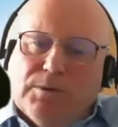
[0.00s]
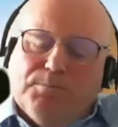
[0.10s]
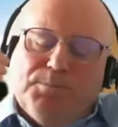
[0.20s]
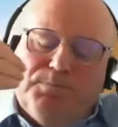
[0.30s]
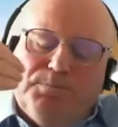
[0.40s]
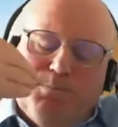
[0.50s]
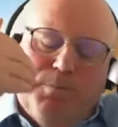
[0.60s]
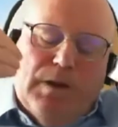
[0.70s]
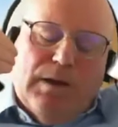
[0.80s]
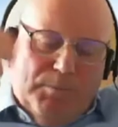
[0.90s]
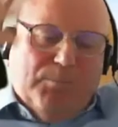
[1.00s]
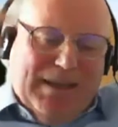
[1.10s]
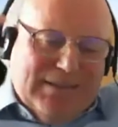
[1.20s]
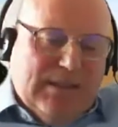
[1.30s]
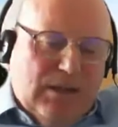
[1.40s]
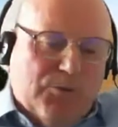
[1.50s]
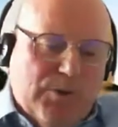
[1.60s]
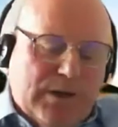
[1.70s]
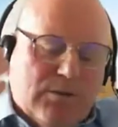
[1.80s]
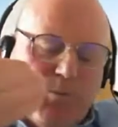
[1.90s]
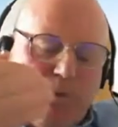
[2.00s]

but uh, about being self-critical,